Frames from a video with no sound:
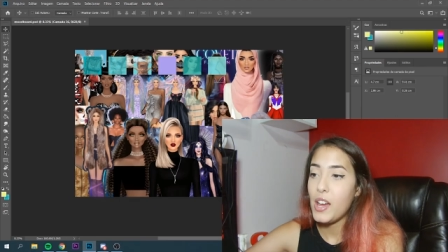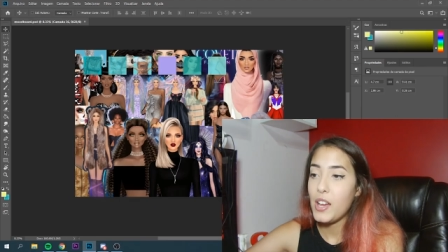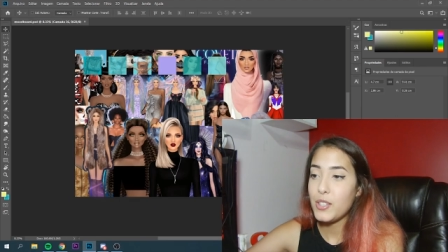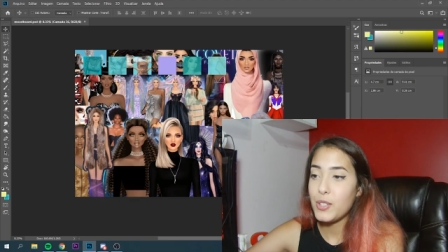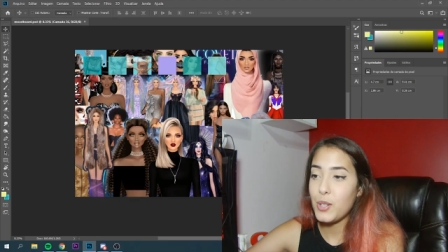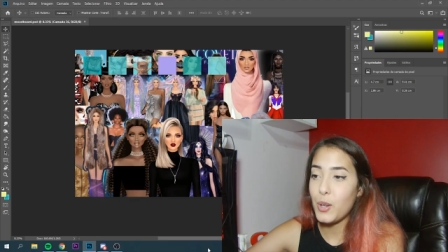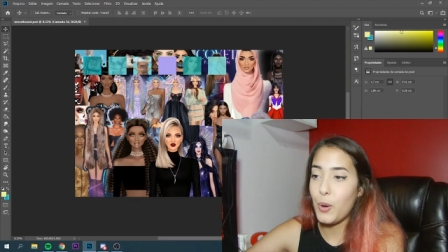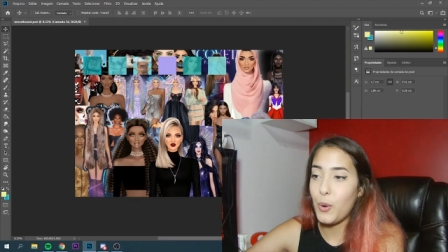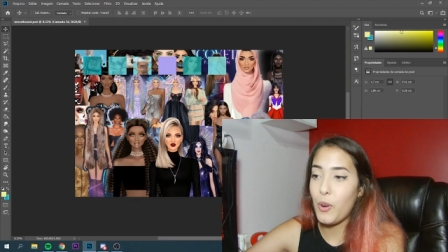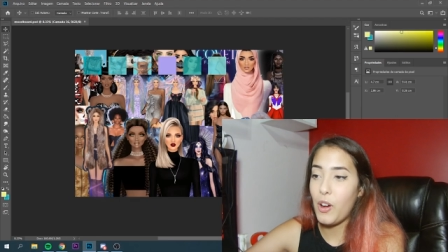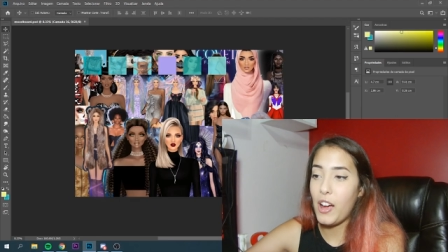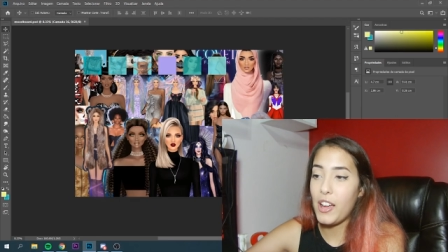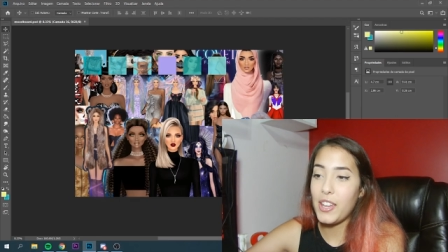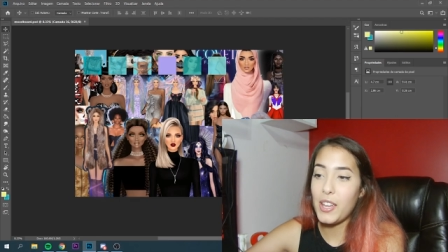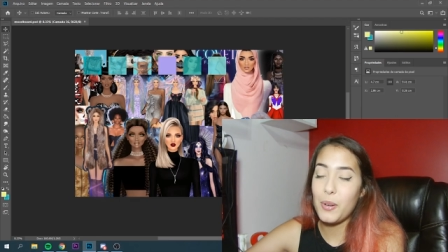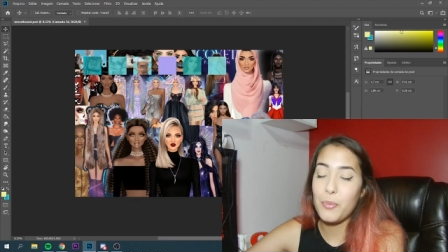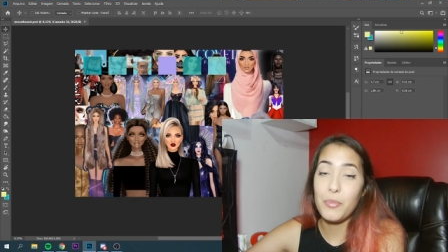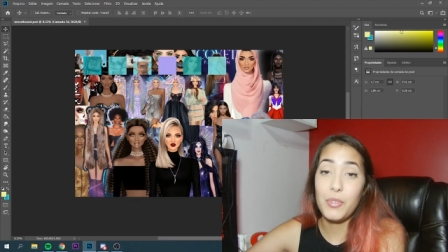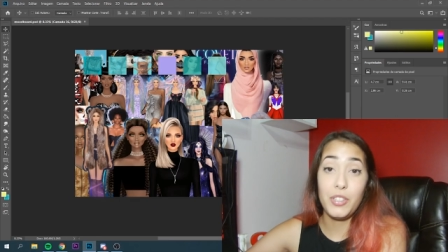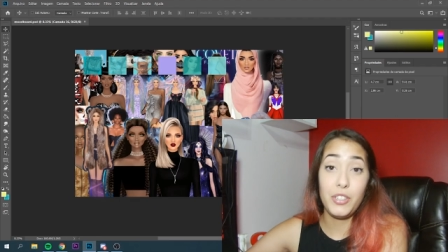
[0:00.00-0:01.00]
So I
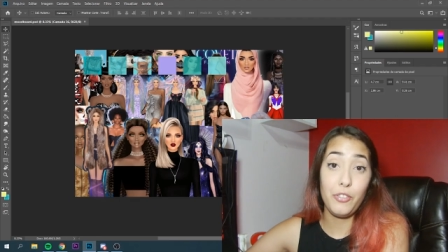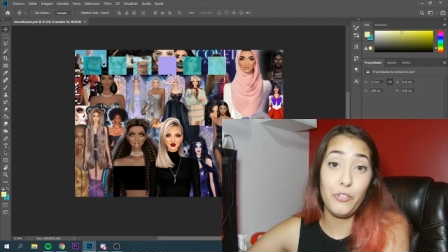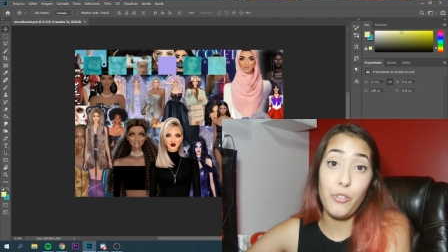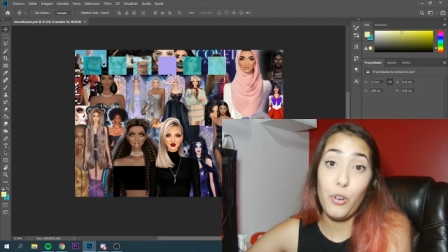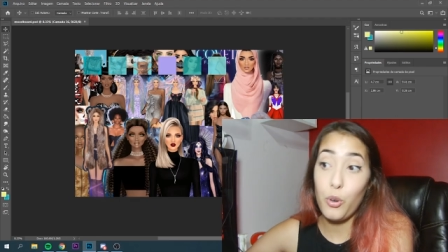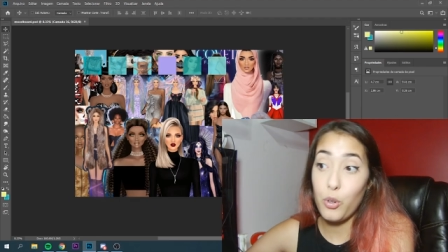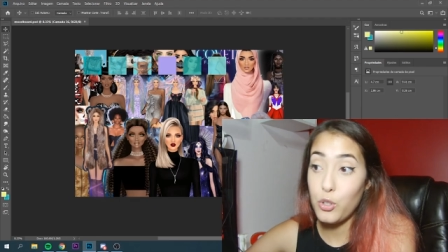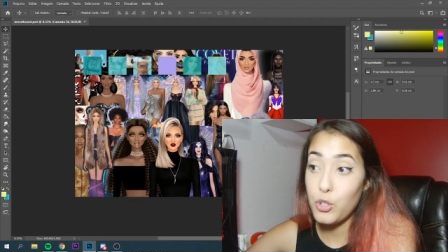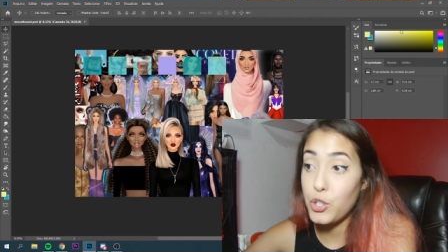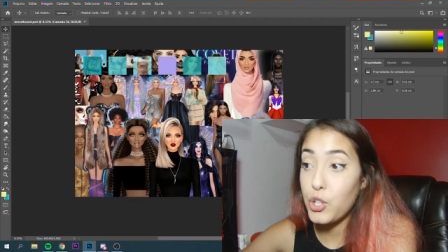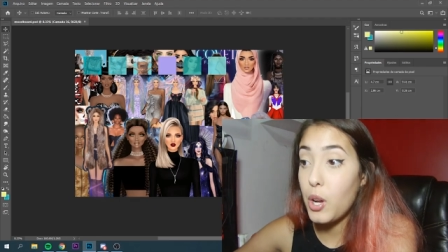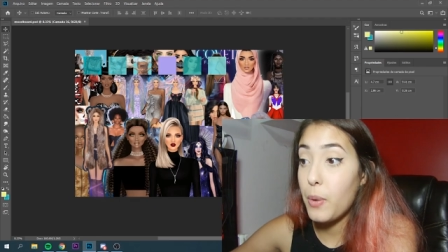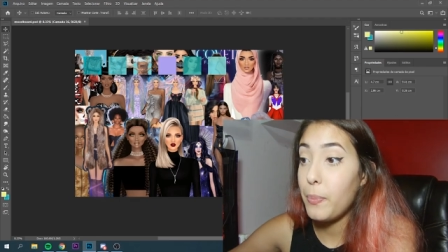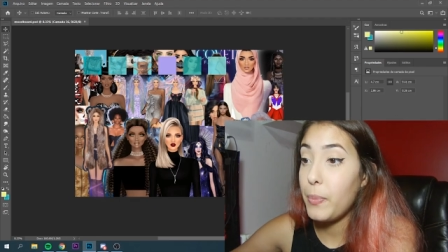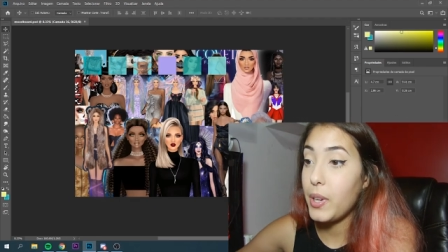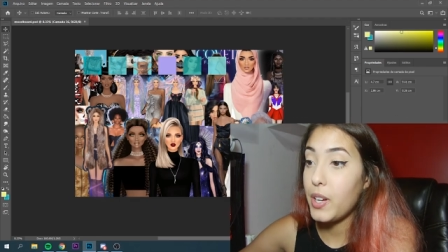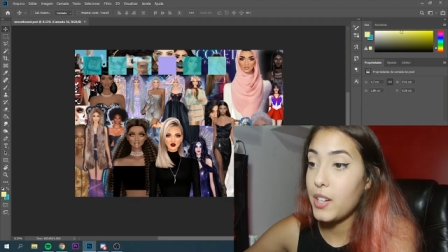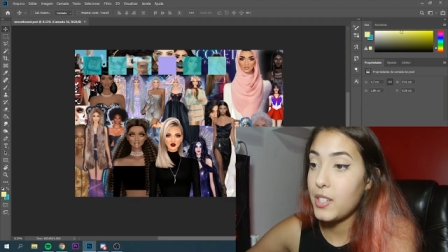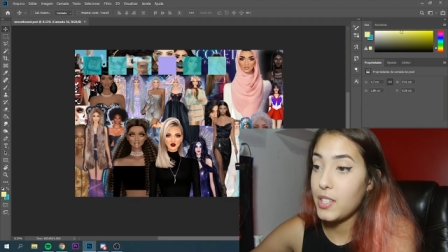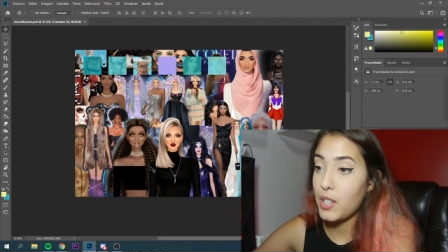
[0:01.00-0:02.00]
am in Photoshop
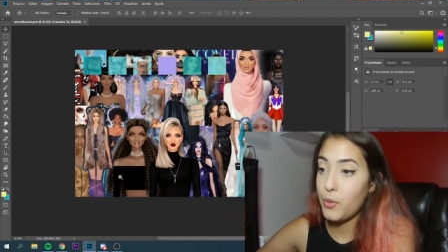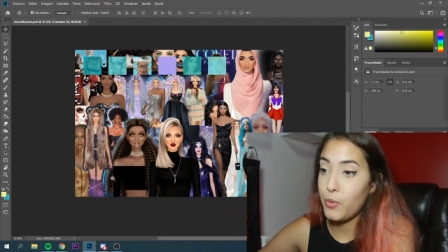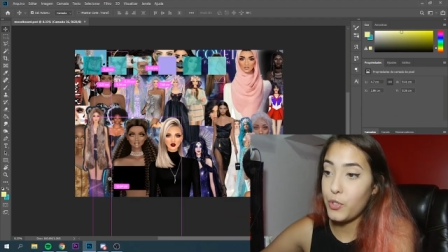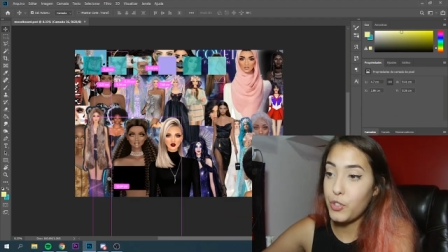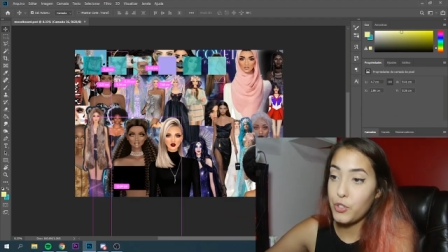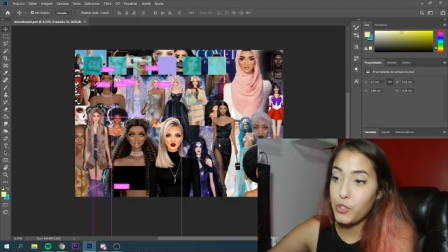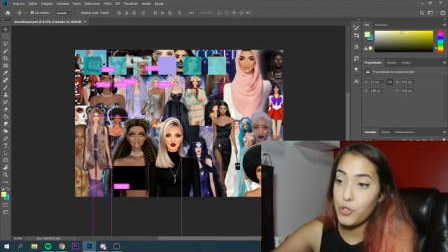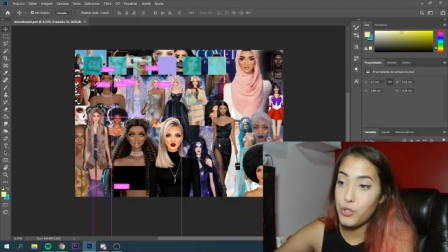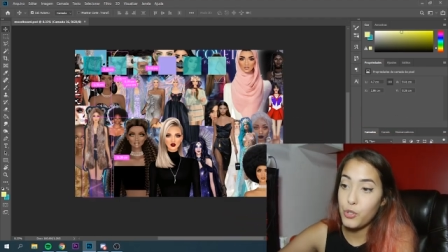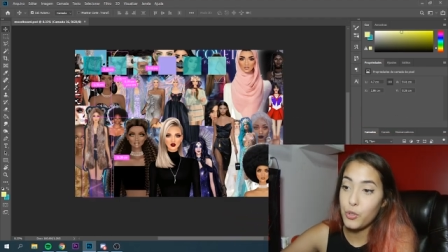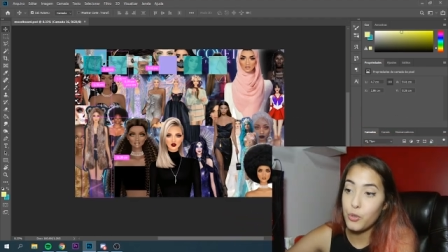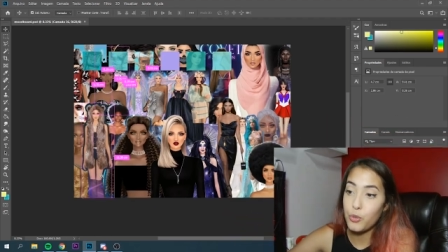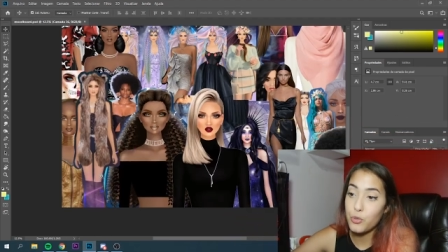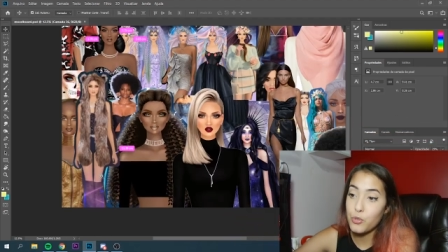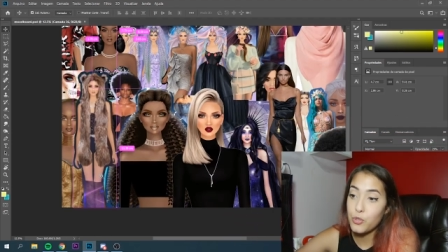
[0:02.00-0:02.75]
because I want to